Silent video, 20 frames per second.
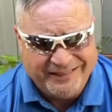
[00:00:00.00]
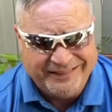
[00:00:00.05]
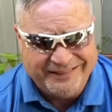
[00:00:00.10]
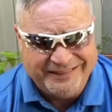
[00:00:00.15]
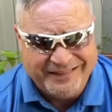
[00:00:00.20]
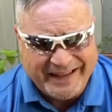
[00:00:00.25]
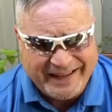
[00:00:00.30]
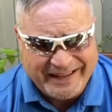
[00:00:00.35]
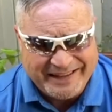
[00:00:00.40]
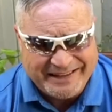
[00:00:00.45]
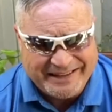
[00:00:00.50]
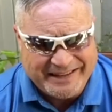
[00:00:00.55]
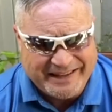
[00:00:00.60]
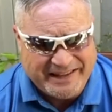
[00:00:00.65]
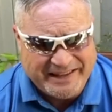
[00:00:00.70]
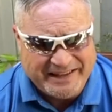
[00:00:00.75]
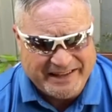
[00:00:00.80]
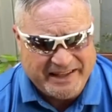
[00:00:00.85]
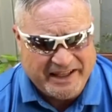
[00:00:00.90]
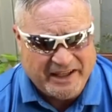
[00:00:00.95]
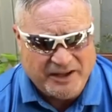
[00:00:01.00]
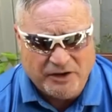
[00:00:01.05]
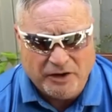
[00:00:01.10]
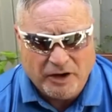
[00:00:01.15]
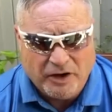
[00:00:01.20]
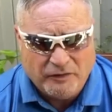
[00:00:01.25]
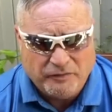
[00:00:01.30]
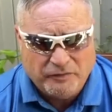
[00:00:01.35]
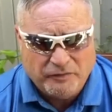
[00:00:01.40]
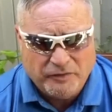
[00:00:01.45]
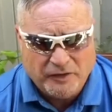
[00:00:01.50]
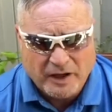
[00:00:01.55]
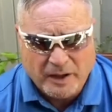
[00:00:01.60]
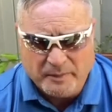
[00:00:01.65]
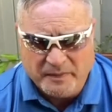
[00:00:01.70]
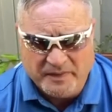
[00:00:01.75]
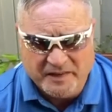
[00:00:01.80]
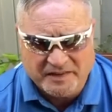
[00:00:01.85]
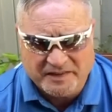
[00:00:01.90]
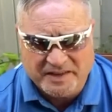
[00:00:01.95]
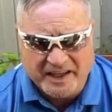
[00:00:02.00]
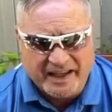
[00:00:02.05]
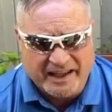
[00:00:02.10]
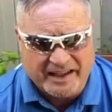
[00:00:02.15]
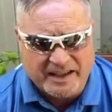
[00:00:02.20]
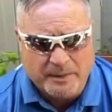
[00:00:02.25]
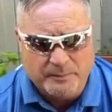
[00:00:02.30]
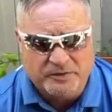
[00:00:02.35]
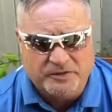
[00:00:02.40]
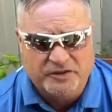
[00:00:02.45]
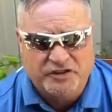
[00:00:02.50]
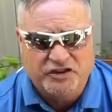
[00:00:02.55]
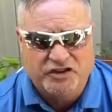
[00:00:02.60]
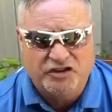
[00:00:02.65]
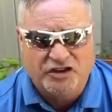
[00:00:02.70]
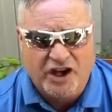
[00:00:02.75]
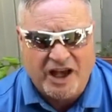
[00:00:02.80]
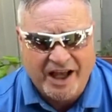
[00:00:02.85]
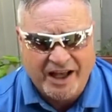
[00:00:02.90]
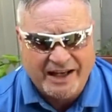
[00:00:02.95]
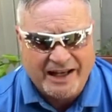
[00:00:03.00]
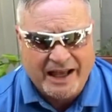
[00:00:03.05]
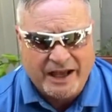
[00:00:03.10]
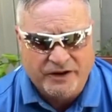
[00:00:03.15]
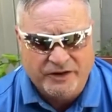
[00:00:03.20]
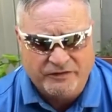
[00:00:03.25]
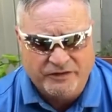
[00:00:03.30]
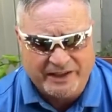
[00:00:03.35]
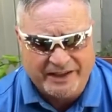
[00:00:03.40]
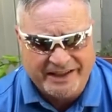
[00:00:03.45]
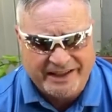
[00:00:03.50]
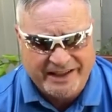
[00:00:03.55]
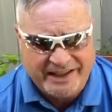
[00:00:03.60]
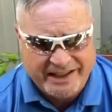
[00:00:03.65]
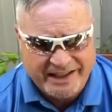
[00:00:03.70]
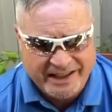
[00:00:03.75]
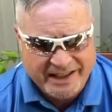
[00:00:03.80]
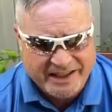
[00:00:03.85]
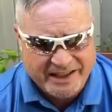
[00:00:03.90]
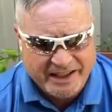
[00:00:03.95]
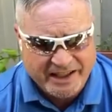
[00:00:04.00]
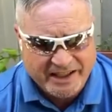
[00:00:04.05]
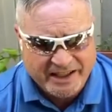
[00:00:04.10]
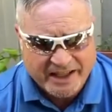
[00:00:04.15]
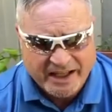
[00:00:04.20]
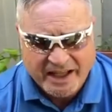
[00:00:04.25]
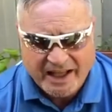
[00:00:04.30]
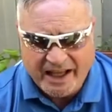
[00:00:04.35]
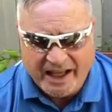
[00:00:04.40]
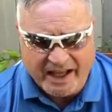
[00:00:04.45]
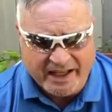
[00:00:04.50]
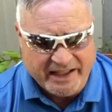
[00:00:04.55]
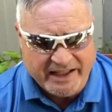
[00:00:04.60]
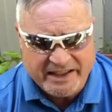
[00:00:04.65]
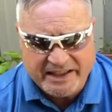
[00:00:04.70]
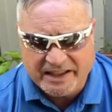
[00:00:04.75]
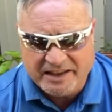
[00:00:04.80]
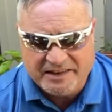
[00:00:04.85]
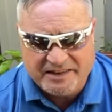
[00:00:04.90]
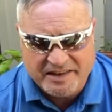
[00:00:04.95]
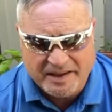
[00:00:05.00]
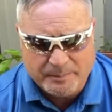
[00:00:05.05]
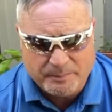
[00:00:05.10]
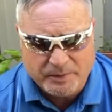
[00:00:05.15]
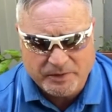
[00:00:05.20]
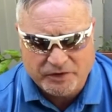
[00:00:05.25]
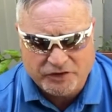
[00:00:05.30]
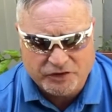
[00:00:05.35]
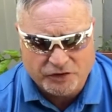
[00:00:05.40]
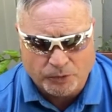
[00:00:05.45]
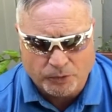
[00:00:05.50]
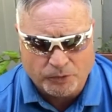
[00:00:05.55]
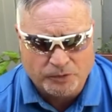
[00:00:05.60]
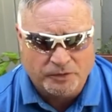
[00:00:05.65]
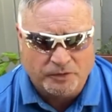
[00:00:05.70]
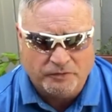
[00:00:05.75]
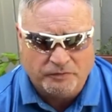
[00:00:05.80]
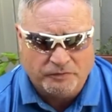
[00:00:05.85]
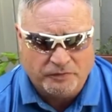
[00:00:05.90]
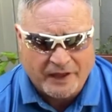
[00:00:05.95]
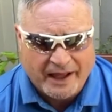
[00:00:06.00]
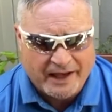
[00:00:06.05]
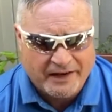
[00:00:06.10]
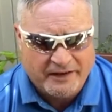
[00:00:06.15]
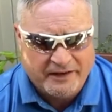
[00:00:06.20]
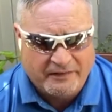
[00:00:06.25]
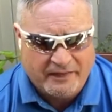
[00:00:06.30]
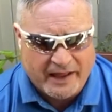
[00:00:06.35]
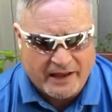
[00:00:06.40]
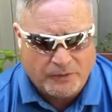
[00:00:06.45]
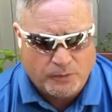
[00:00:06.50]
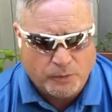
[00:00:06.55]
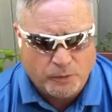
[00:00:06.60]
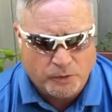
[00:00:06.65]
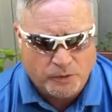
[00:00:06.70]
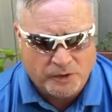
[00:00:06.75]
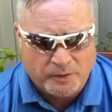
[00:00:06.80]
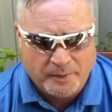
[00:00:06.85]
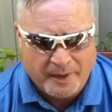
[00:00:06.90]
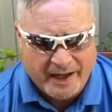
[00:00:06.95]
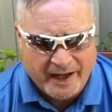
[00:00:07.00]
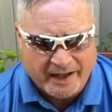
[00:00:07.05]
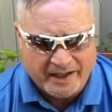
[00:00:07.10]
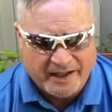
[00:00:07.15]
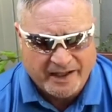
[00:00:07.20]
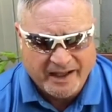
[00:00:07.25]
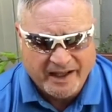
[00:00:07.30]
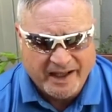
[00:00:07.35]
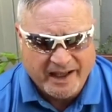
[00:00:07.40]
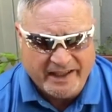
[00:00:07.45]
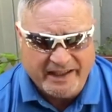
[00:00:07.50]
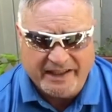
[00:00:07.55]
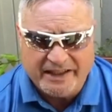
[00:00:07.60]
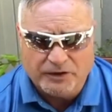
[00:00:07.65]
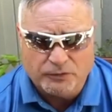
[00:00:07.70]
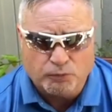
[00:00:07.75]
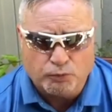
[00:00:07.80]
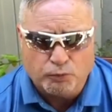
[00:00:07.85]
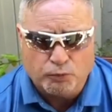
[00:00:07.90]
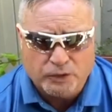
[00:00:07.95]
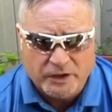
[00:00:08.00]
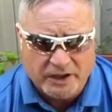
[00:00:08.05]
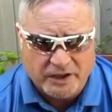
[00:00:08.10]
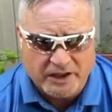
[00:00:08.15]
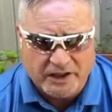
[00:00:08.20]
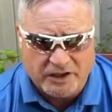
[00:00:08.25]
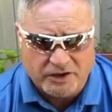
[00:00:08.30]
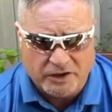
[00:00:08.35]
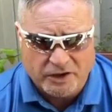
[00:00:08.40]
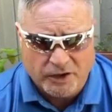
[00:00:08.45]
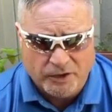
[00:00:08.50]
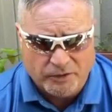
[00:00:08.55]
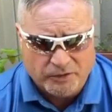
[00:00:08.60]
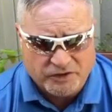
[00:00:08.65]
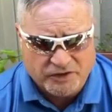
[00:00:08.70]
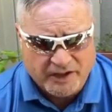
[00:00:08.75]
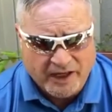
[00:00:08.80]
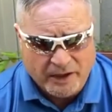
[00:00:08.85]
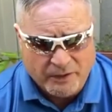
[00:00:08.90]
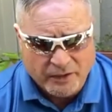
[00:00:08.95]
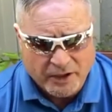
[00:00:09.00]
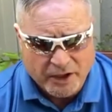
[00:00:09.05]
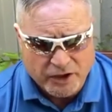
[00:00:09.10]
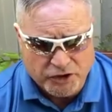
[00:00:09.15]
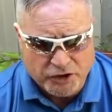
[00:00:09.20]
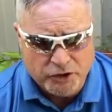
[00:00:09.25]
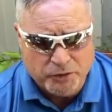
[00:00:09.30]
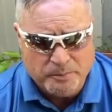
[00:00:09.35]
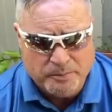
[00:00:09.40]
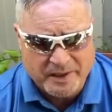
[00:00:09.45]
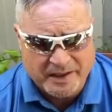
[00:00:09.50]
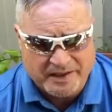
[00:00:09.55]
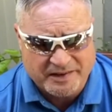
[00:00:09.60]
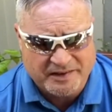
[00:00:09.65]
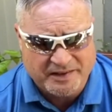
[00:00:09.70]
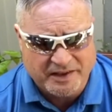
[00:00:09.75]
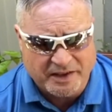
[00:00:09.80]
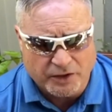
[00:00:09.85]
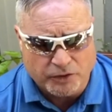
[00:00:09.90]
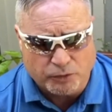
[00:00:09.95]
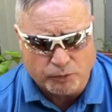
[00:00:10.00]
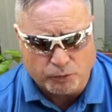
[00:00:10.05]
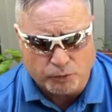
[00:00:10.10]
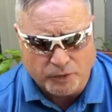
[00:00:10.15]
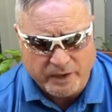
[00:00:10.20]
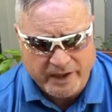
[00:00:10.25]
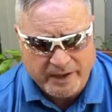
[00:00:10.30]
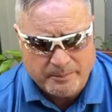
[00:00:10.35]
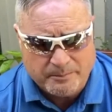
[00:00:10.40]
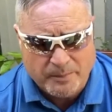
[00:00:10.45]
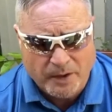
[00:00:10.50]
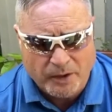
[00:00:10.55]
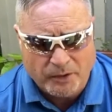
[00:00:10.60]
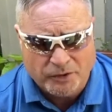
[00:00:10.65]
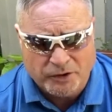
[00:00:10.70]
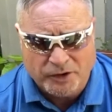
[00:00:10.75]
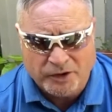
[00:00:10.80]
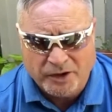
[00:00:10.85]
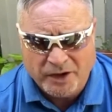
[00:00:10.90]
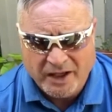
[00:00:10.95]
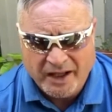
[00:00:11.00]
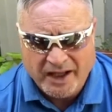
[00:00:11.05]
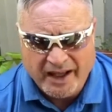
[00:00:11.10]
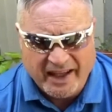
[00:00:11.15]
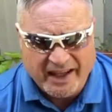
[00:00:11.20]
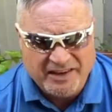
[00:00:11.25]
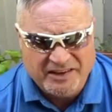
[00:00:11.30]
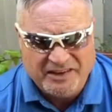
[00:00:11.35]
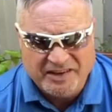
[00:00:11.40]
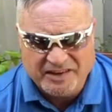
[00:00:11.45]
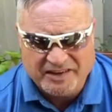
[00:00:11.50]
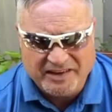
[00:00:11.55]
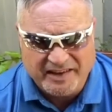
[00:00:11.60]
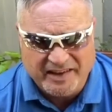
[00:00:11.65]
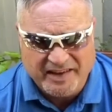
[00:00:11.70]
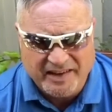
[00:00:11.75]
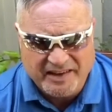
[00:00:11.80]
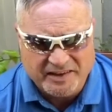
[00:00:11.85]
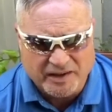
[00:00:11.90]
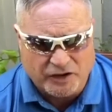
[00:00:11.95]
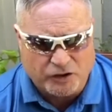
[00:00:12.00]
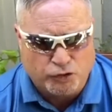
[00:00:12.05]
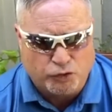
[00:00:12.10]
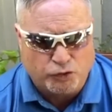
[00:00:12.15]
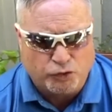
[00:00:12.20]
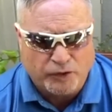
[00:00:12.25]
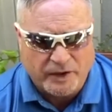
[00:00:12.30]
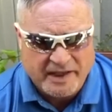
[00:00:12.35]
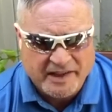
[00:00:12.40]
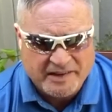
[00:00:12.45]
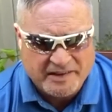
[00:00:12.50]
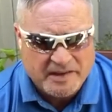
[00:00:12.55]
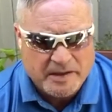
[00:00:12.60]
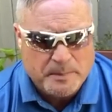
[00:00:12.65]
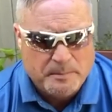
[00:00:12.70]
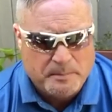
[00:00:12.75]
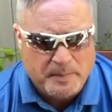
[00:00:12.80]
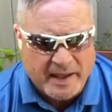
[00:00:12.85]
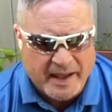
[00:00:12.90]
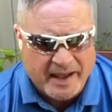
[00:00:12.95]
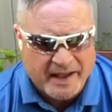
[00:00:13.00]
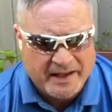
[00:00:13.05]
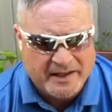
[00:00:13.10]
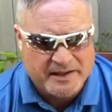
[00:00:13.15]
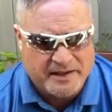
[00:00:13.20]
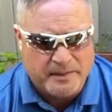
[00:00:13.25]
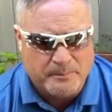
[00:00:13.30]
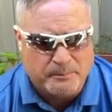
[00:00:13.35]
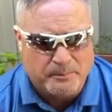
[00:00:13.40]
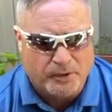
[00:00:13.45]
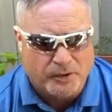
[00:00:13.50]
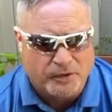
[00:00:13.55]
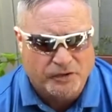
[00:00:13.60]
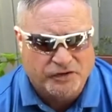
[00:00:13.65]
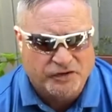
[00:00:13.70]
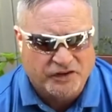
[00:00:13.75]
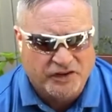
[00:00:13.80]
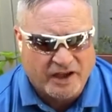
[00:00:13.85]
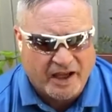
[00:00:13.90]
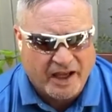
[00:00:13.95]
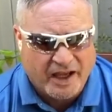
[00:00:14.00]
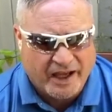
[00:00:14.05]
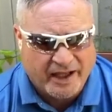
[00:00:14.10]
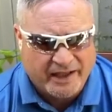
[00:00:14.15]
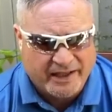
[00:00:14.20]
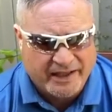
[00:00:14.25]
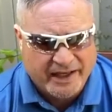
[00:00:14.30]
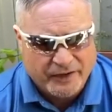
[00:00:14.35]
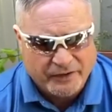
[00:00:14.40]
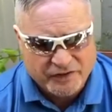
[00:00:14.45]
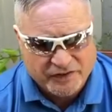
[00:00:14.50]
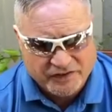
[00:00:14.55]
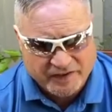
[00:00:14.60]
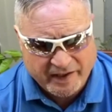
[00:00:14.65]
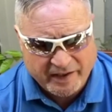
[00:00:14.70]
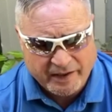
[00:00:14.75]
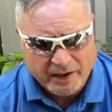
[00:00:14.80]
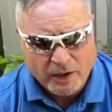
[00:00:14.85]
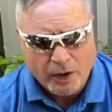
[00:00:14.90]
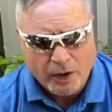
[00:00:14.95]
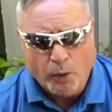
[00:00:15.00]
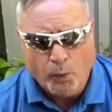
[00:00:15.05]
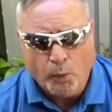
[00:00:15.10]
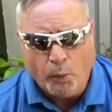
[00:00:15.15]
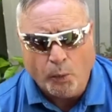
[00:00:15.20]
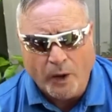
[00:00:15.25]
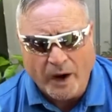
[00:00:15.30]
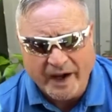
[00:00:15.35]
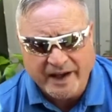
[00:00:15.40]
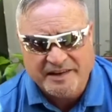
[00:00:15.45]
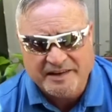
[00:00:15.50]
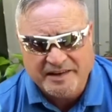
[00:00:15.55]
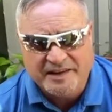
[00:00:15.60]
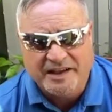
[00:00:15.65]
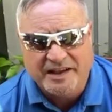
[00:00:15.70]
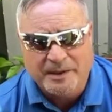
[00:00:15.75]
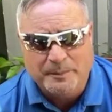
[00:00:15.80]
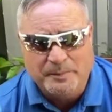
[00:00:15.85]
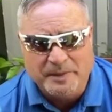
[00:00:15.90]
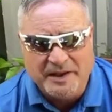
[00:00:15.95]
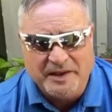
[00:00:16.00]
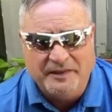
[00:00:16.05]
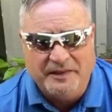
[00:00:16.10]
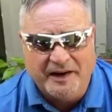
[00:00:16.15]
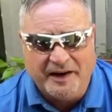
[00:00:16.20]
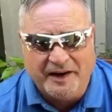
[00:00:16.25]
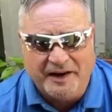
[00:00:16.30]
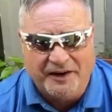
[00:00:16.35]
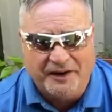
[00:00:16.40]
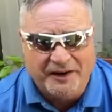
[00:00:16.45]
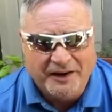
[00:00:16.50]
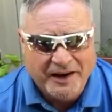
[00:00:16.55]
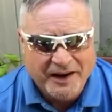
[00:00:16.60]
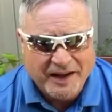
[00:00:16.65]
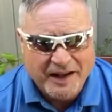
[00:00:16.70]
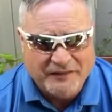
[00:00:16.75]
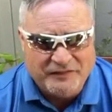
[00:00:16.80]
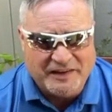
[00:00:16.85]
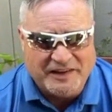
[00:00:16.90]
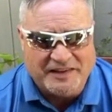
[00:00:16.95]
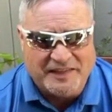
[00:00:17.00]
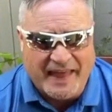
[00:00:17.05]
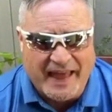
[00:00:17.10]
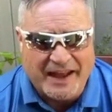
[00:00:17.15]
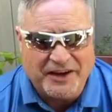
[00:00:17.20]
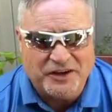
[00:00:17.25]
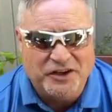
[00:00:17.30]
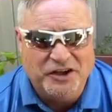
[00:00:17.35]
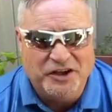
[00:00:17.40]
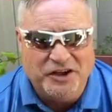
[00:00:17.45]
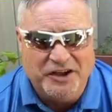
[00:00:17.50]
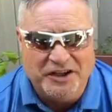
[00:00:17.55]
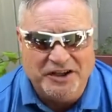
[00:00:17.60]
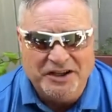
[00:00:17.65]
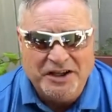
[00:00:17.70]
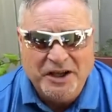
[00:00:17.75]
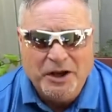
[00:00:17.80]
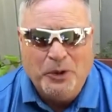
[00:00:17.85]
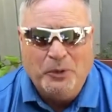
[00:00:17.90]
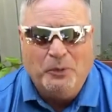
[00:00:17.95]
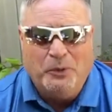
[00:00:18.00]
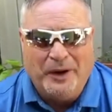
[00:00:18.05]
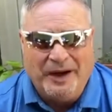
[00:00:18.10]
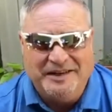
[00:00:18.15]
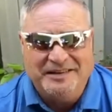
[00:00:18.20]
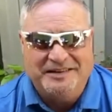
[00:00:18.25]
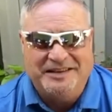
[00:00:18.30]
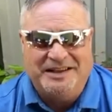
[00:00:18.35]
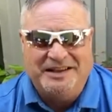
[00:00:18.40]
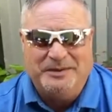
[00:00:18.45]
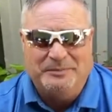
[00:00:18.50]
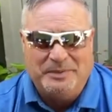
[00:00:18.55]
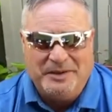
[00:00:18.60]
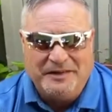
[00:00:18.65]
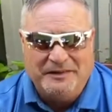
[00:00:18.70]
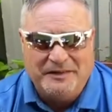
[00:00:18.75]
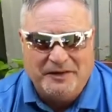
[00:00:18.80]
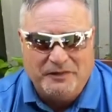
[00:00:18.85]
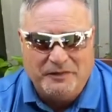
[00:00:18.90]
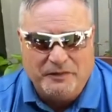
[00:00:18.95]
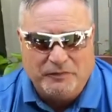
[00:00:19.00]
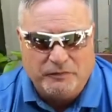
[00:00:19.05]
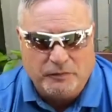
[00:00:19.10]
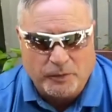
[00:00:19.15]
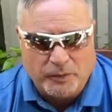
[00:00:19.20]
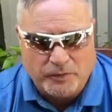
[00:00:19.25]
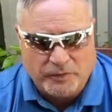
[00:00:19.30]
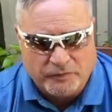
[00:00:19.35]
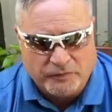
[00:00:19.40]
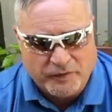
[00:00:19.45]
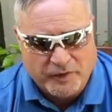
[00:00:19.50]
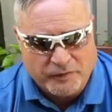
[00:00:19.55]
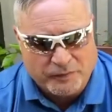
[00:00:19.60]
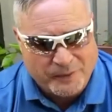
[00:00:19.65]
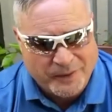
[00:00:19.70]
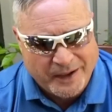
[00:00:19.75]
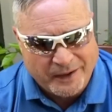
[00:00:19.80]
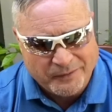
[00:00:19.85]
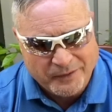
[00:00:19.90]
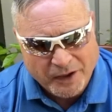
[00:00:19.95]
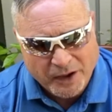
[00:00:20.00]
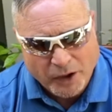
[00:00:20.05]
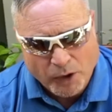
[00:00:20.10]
Lightning get off. I mean, this guy comes shot out of a cannon, and he can dip his shoulder and flatten to that quarterback, and he can really close. Now, you mix in a great motor, and just he's a crazy bend and burst guy. Now, you say, why is he going to be there if he's that good? Why is he going to be there in the fourth or fifth round?